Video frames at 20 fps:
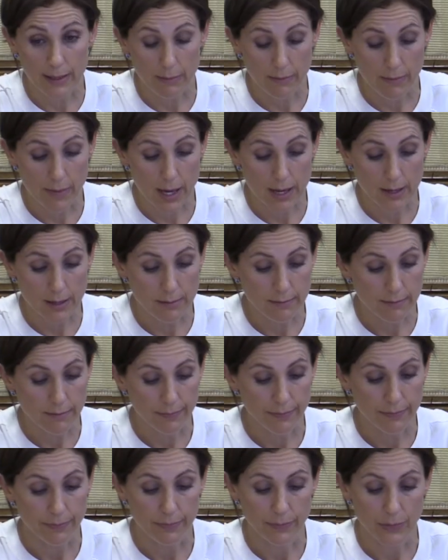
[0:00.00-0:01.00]
than men,
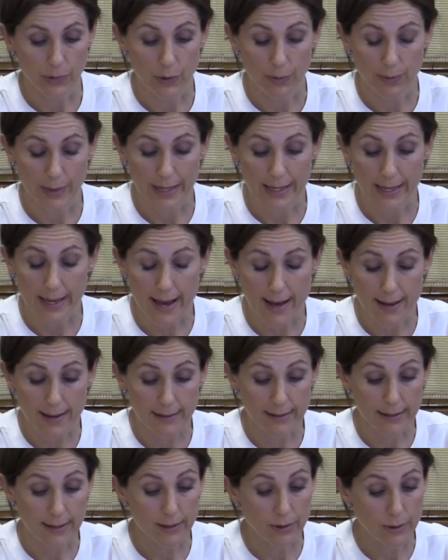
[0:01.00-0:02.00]
to be
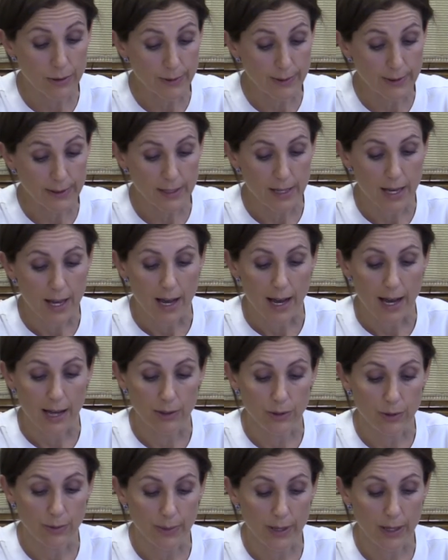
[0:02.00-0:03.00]
young than old,
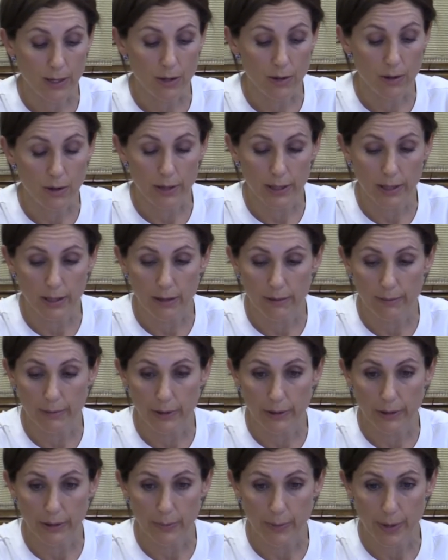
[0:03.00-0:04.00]
and to be in low-income
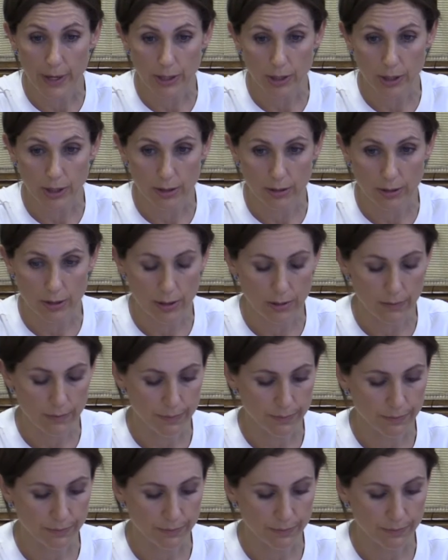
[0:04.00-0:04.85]
occupations.